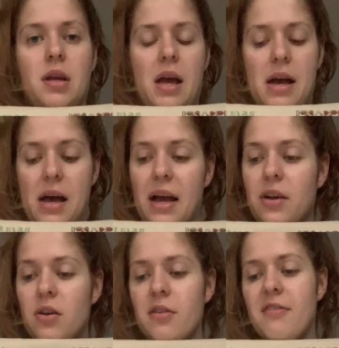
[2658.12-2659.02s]
I
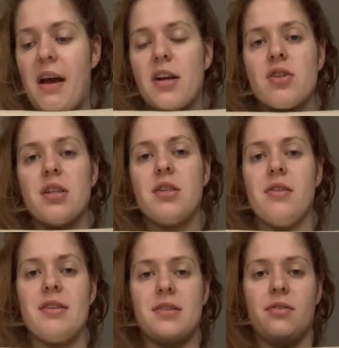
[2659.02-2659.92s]
could have actually done
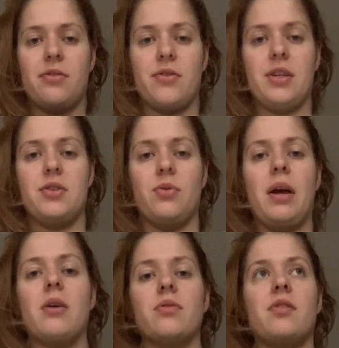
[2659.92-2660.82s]
this on 32
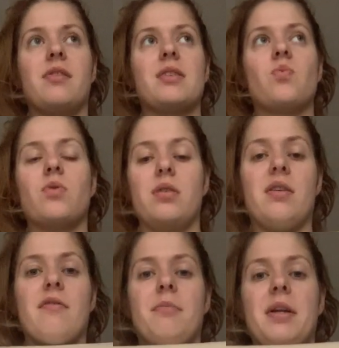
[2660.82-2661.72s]
count. This would not
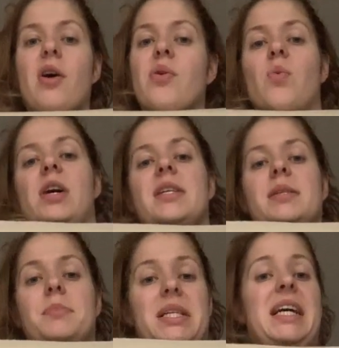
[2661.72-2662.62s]
have been unwise,
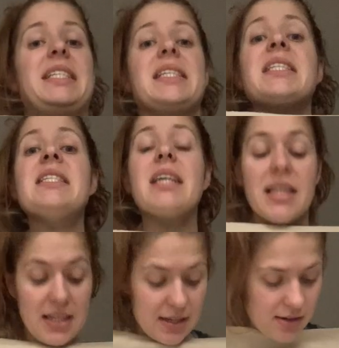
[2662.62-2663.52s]
but I didn't. I
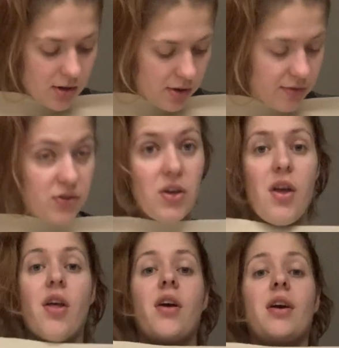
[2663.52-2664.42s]
did it on
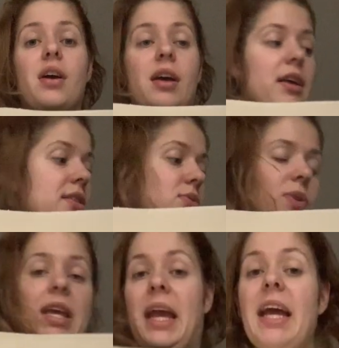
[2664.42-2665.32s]

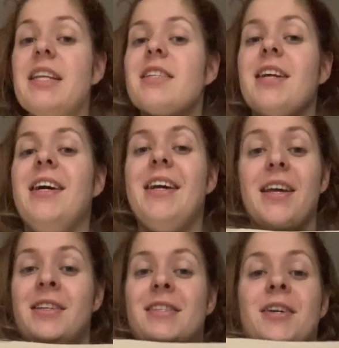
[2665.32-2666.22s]
28
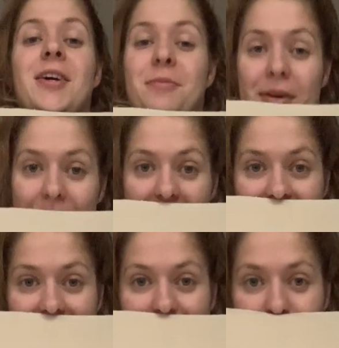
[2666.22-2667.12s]
and it's gonna be
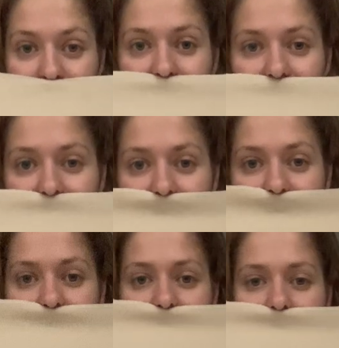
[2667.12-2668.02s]
massive.
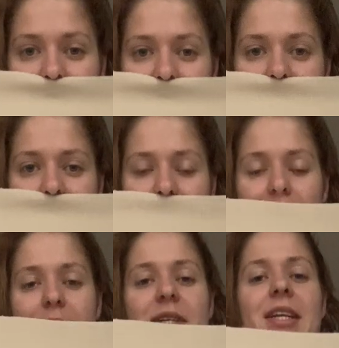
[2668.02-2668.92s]

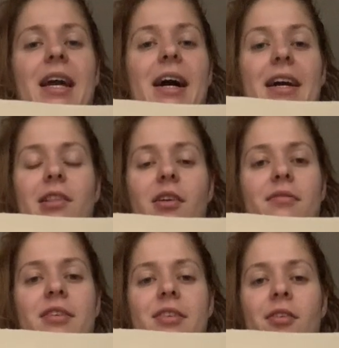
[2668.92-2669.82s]
But yeah, I love
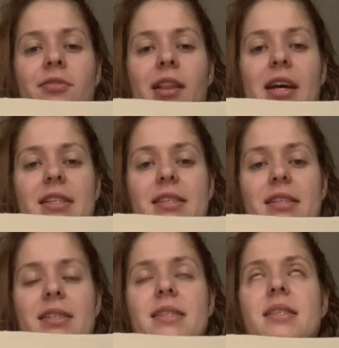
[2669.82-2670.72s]
it nonetheless.
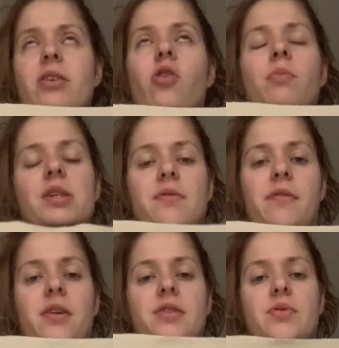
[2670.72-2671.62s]
It's so much
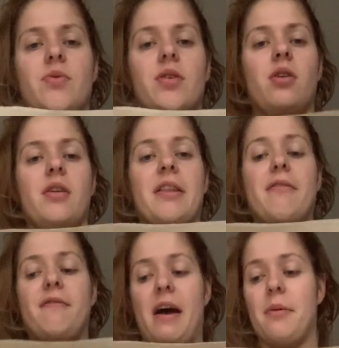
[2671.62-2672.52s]
fun to work on. The
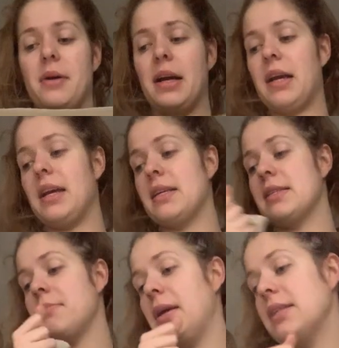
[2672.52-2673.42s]
fabric is
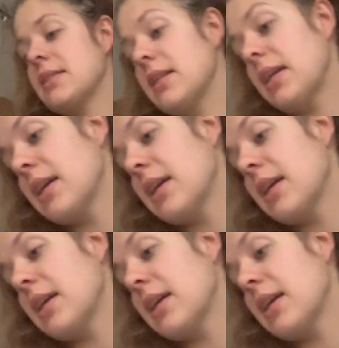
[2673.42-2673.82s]
amazing.